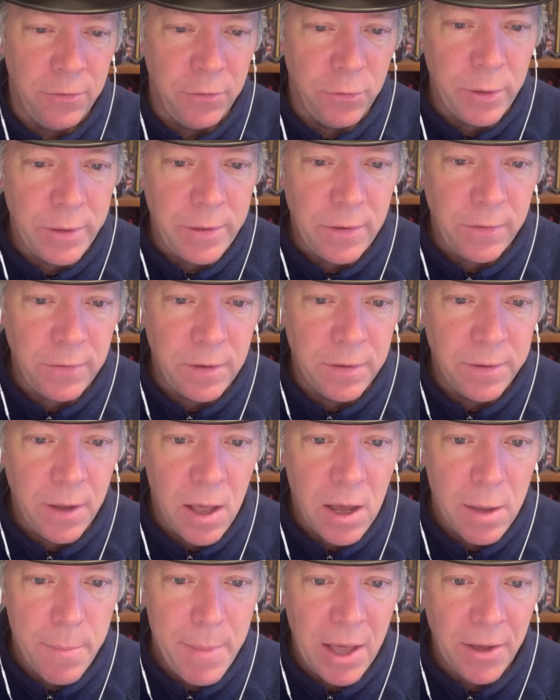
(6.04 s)
joined us to
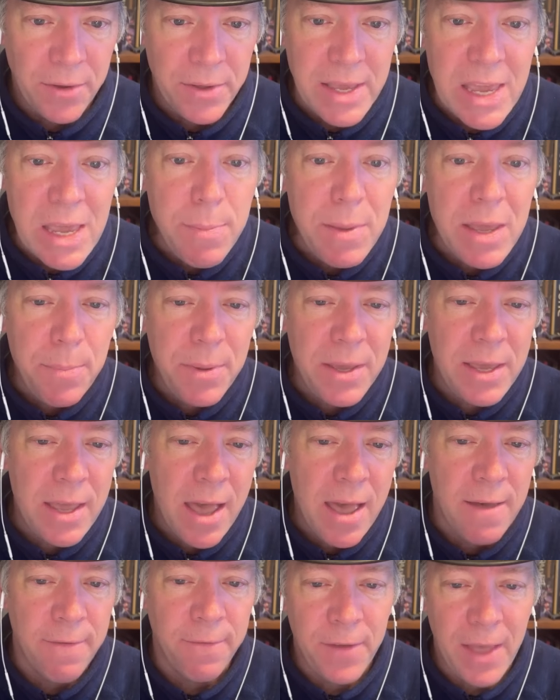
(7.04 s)
talk about
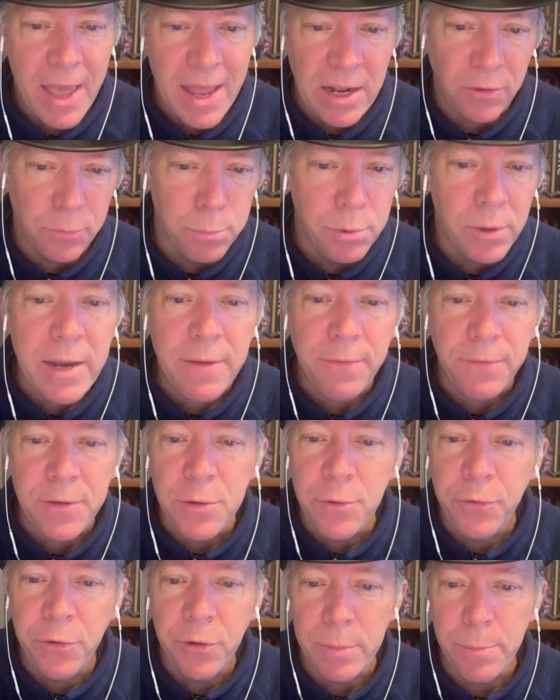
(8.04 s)
eBPF and his bright
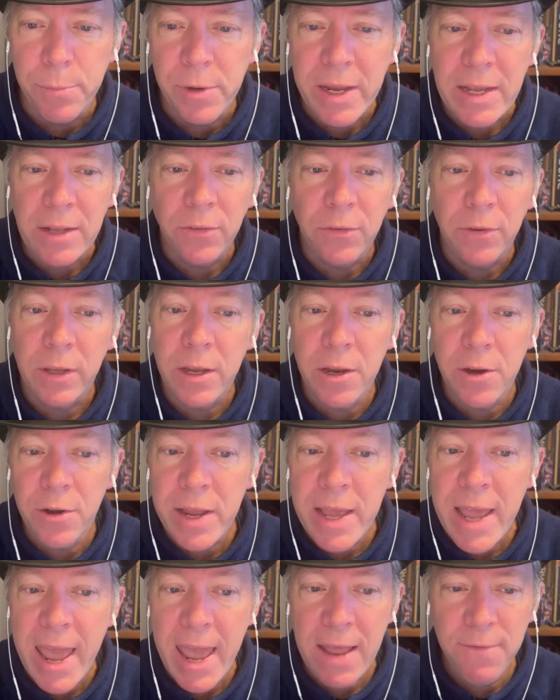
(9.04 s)
future in bringing
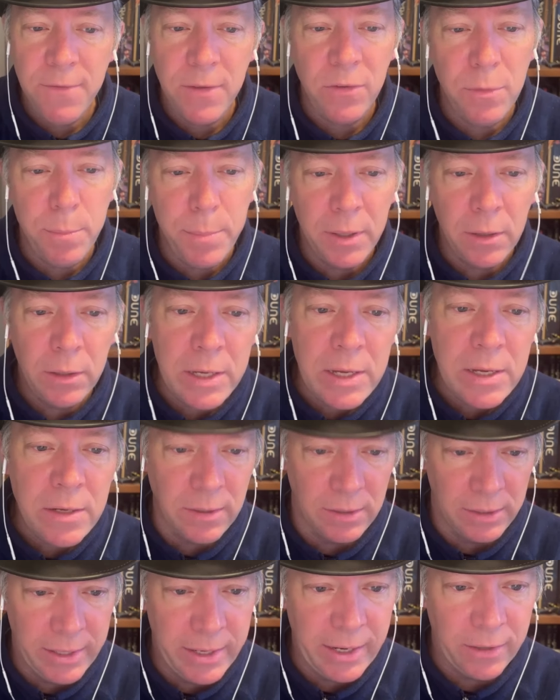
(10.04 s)
security and visibility to
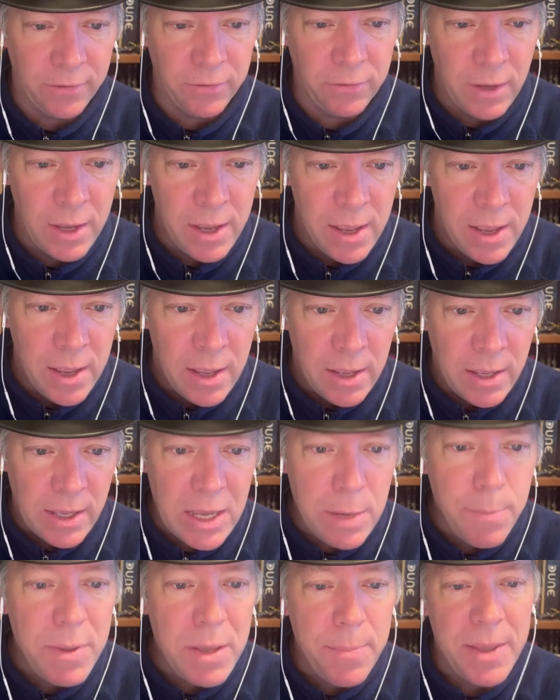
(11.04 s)
Linux.
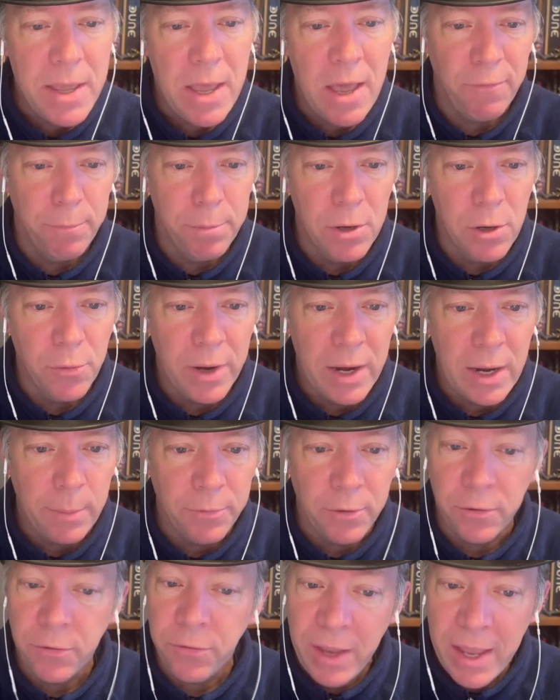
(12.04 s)
eBPF programs
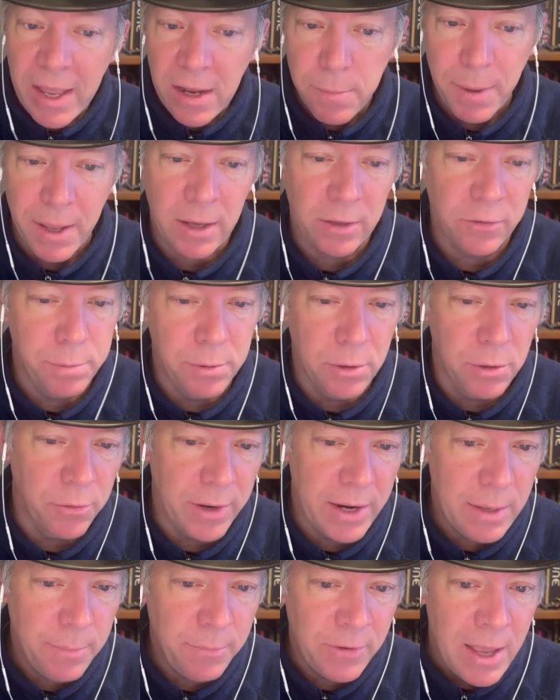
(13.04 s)
are sandbox
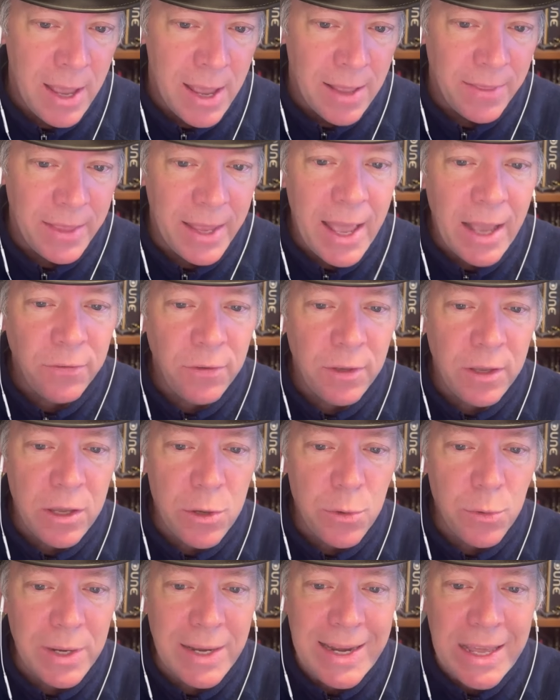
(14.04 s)
programs that
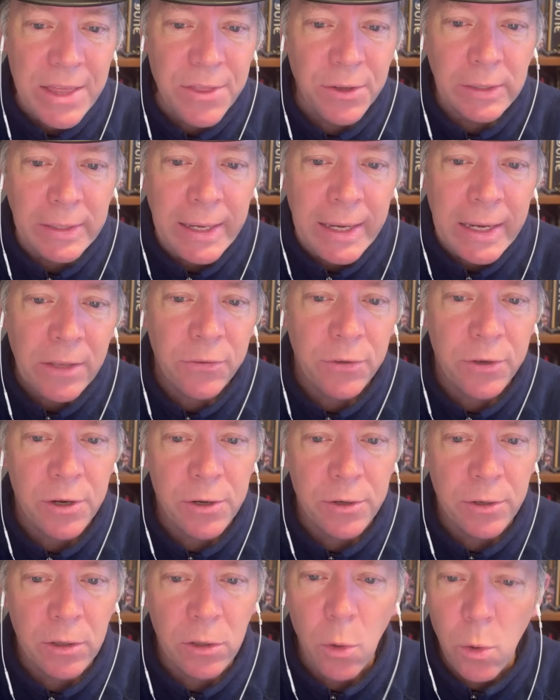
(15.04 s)
execute in either Linux
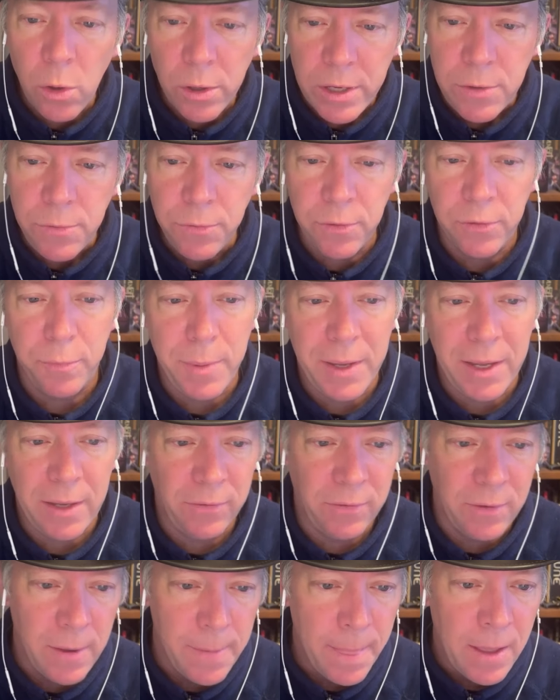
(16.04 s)
kernel or user space.